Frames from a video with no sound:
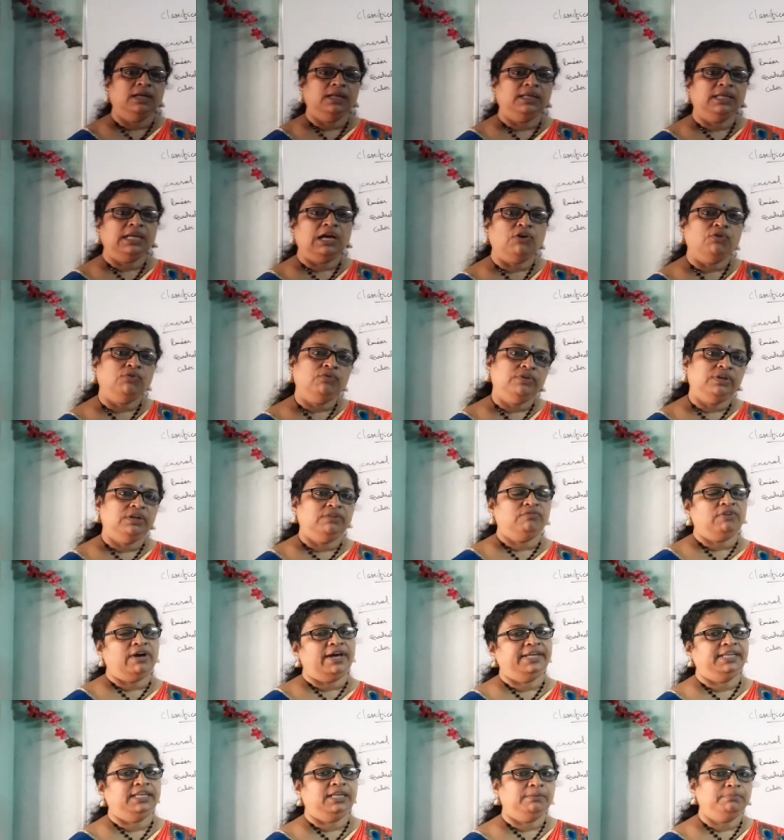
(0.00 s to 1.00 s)
Now we
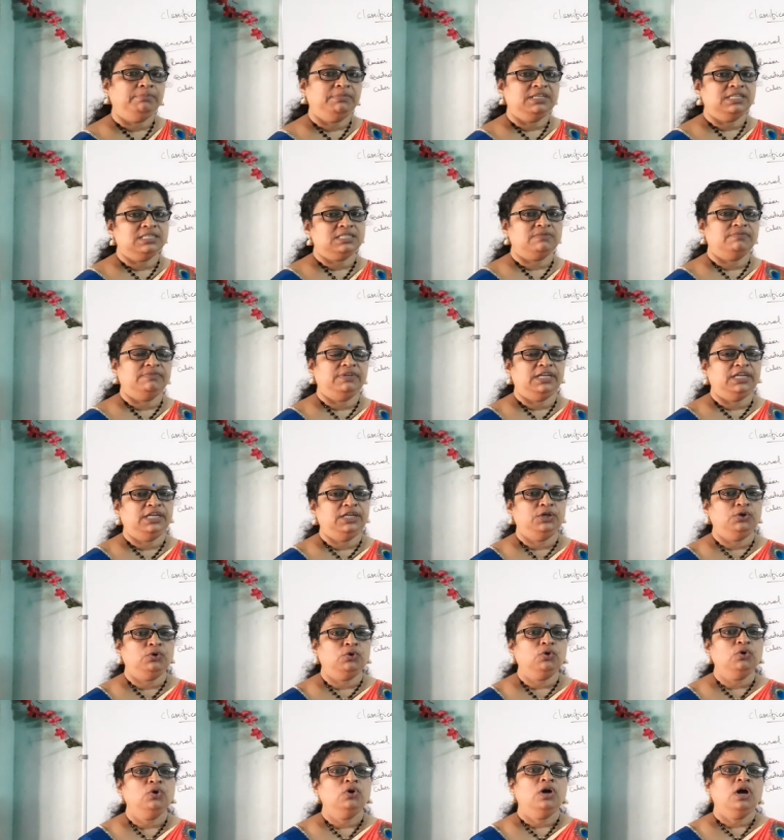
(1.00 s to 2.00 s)
wind up this
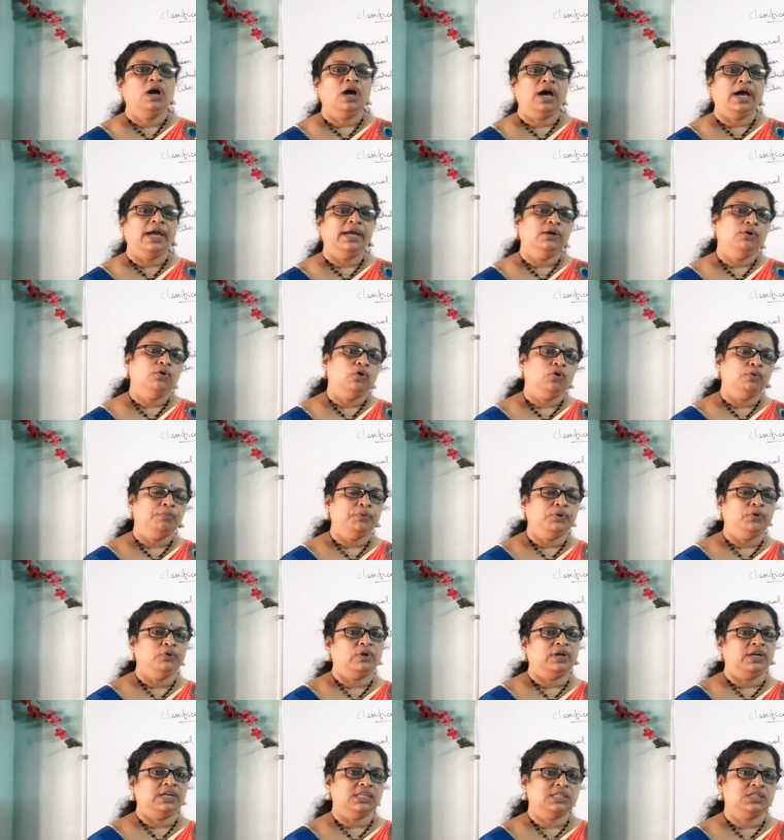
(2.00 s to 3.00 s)
video. I hope
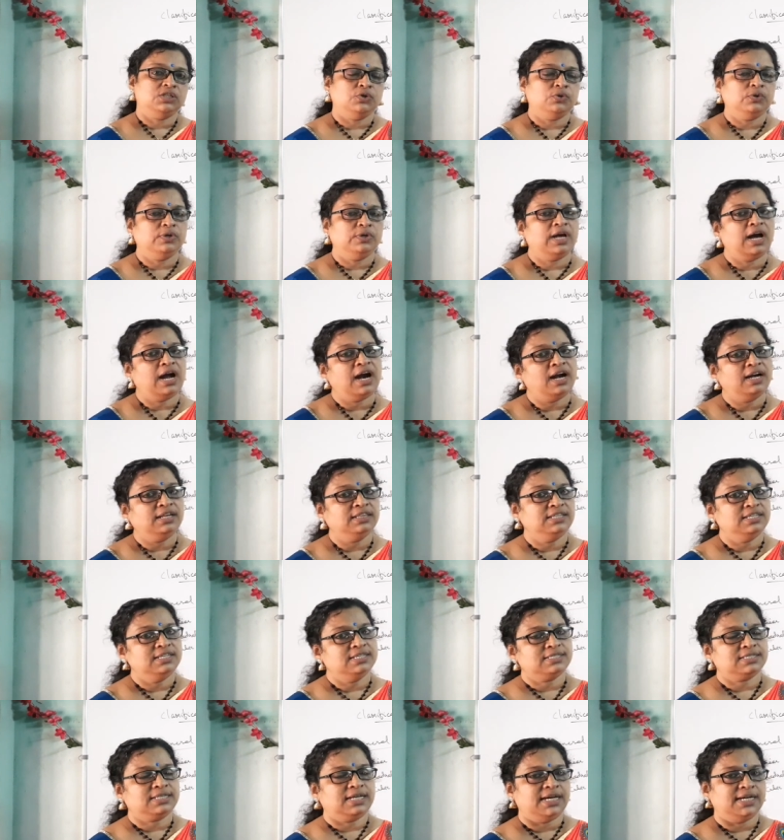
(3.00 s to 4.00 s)
you understood all
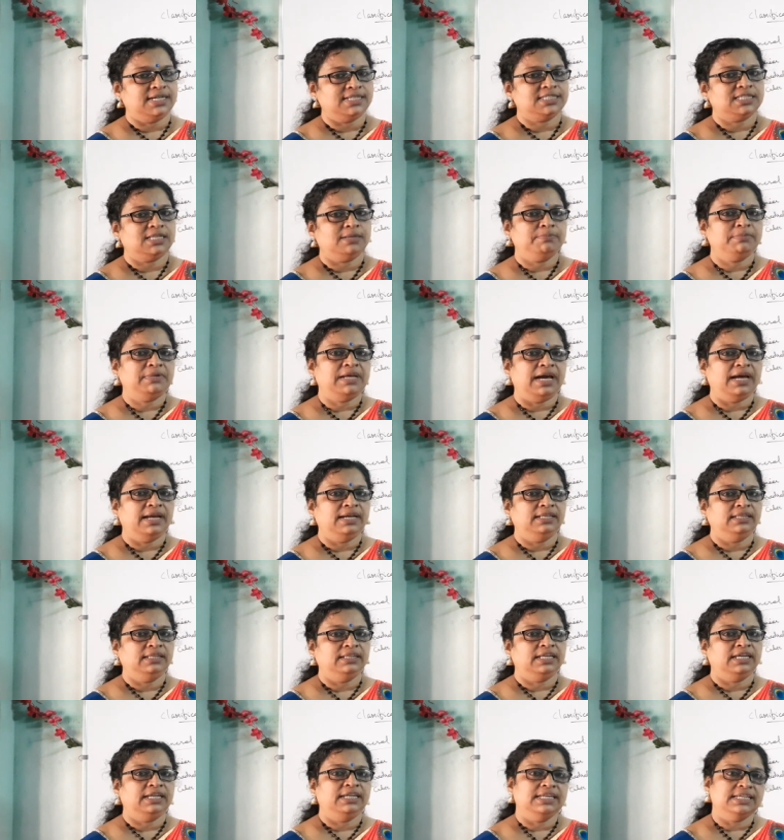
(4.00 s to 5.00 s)
these concepts,
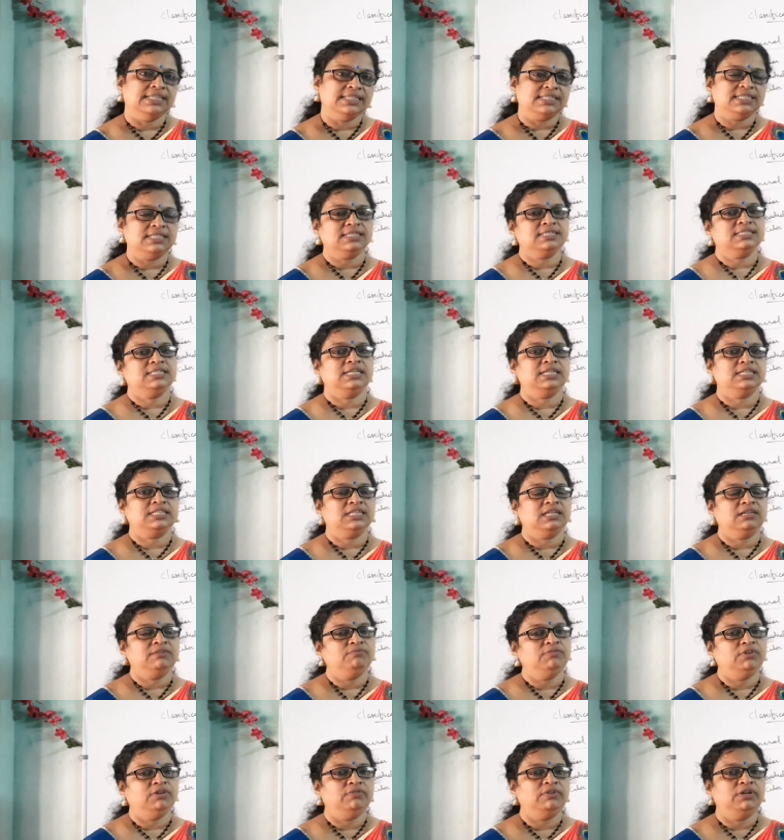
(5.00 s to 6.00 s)
and the next
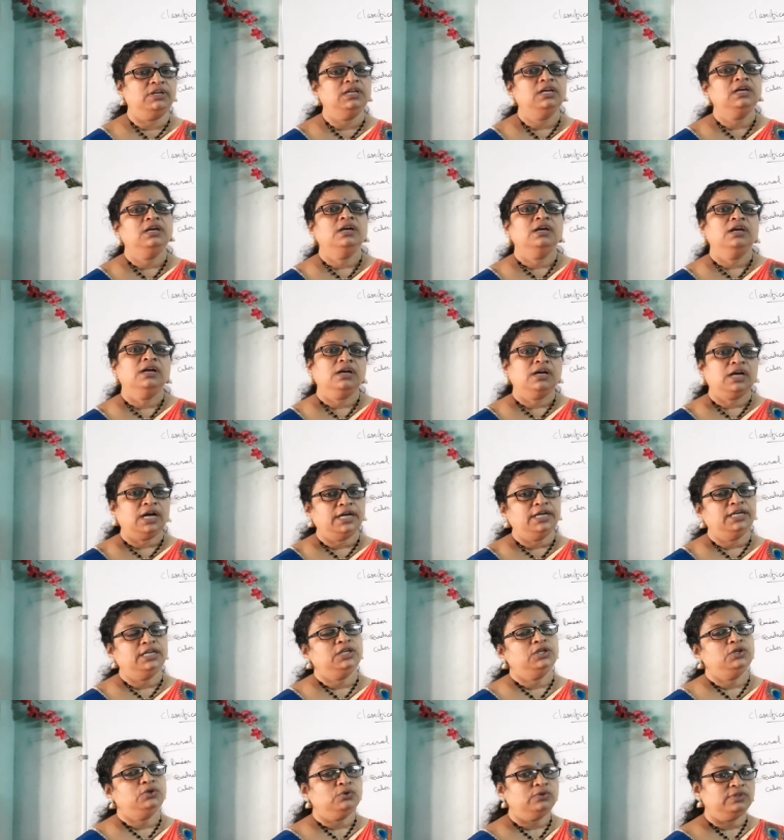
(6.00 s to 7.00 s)
session we will
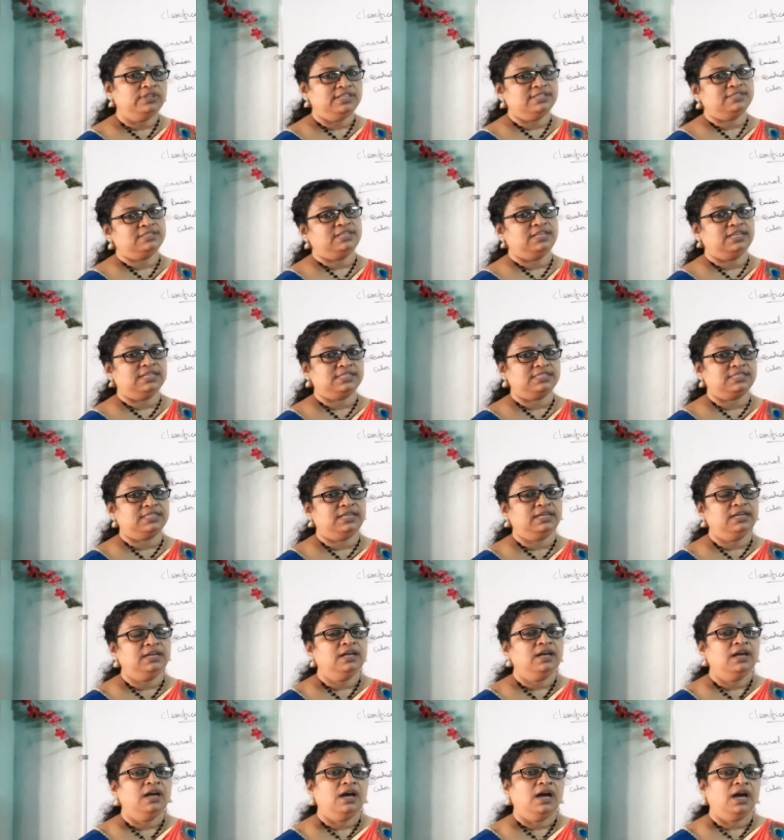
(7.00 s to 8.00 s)
continue this
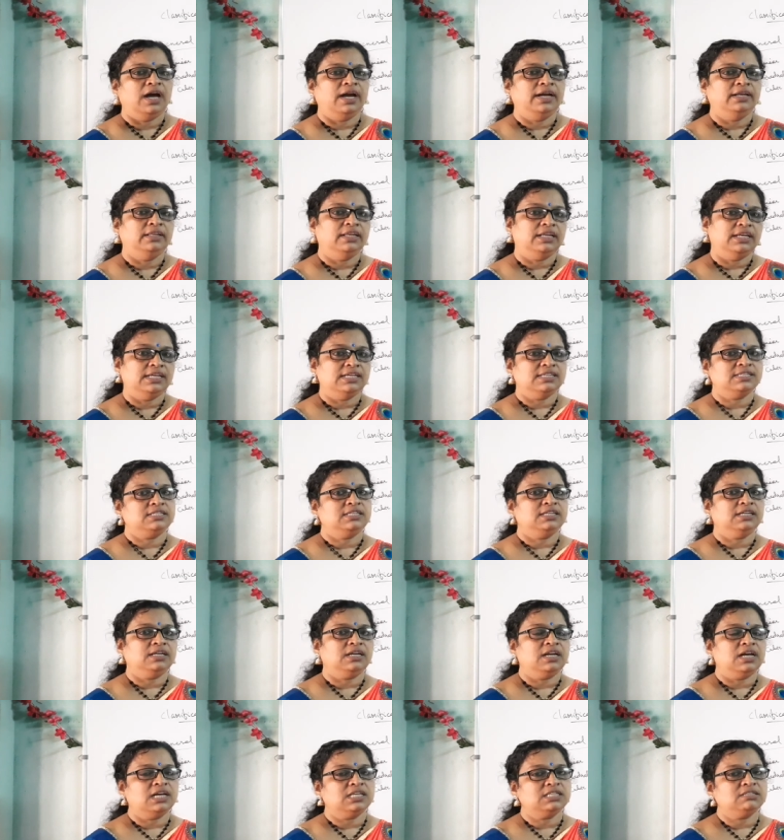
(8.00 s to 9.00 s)
lesson, and the next
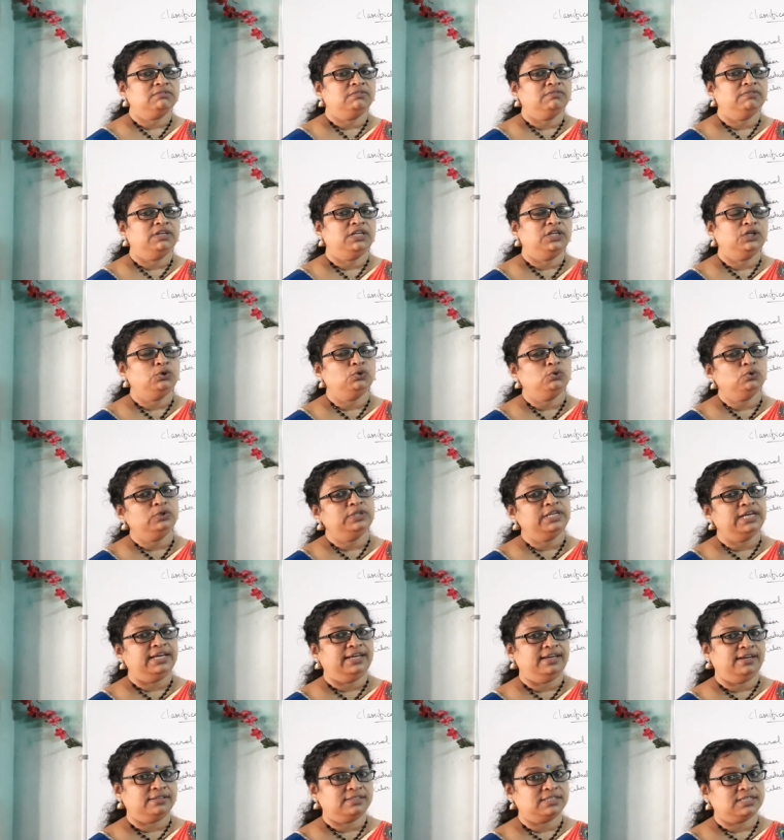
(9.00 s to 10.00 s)
class we will do
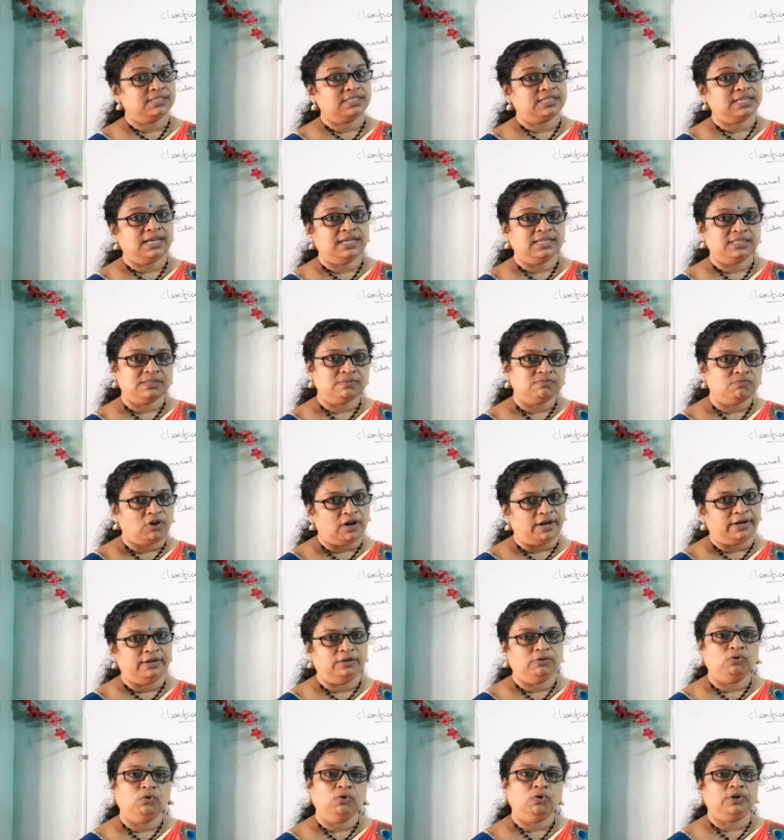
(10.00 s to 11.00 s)
the exercise
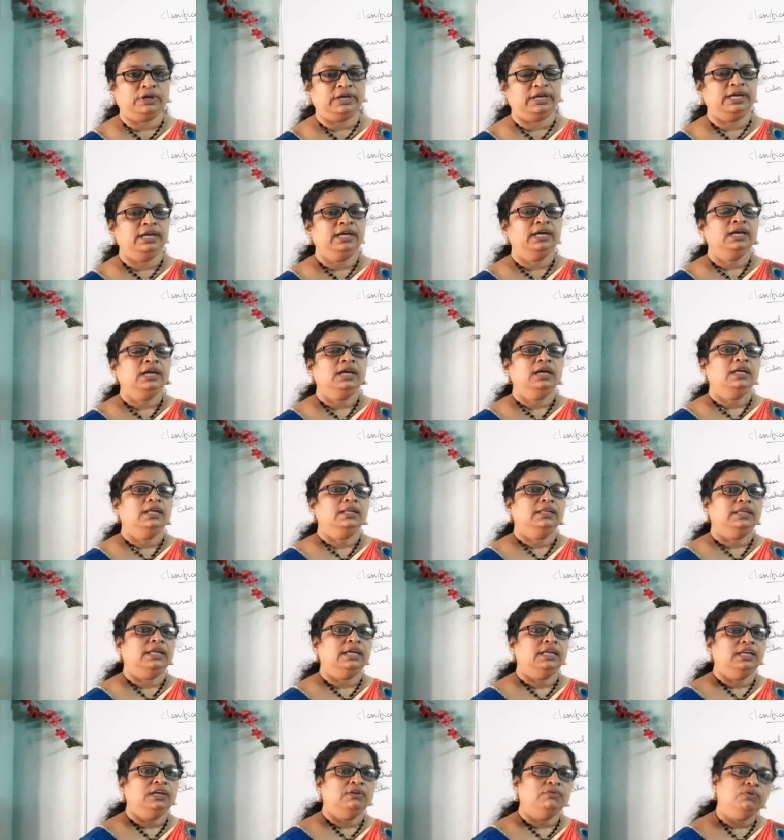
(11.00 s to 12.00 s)
1. Okay.
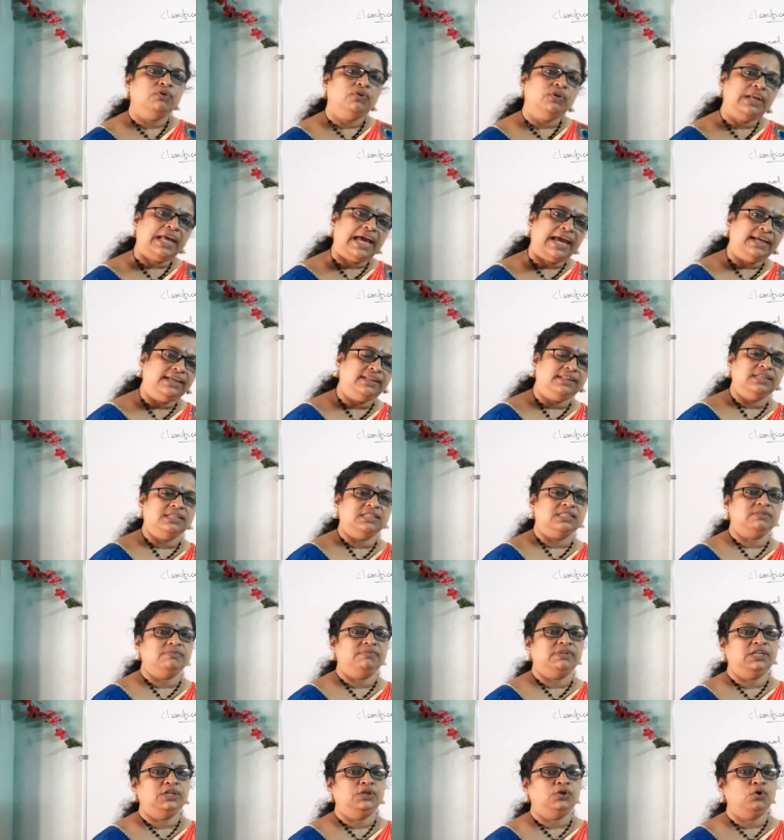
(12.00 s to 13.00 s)
Then if you like
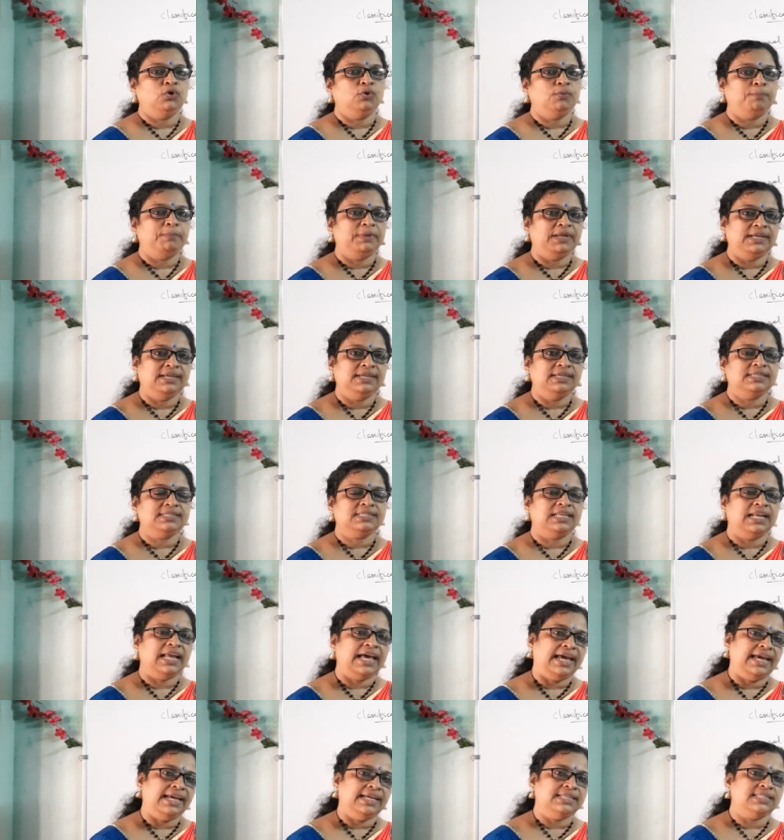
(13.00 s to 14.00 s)
this video, please
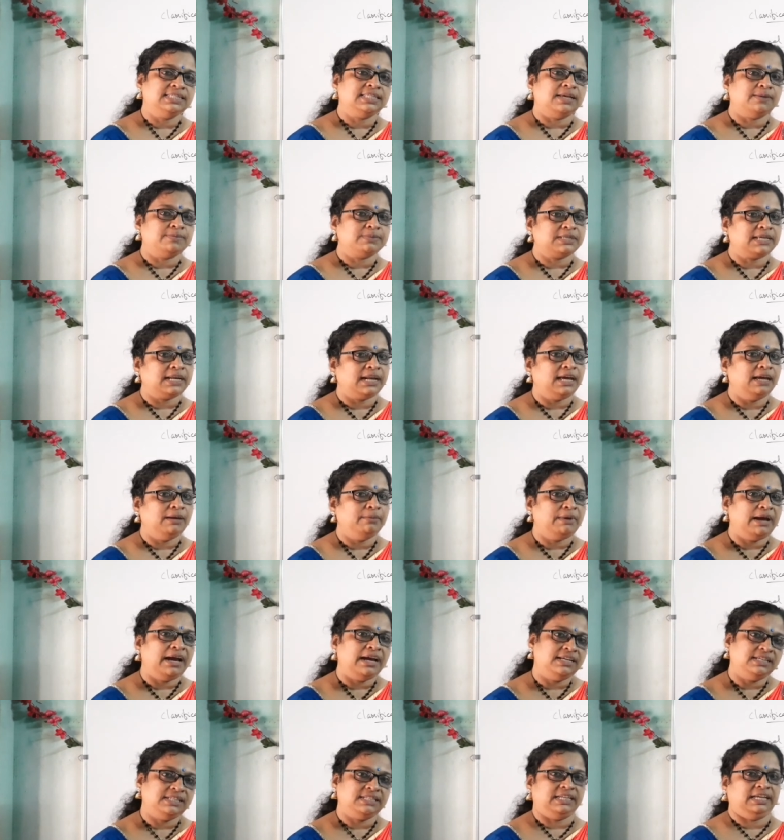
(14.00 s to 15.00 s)
like, subscribe
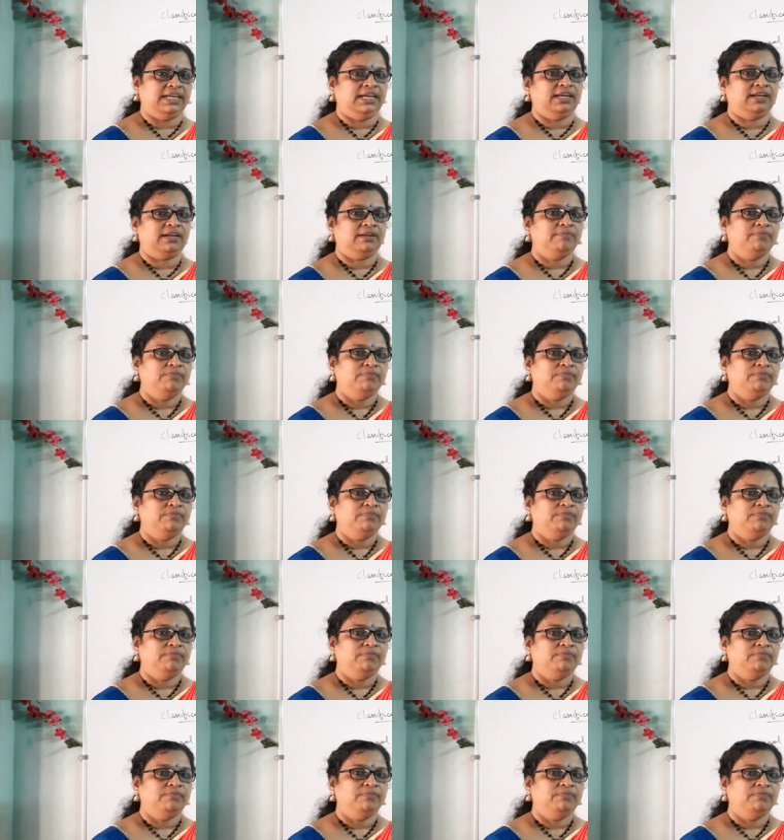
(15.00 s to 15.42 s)
and share.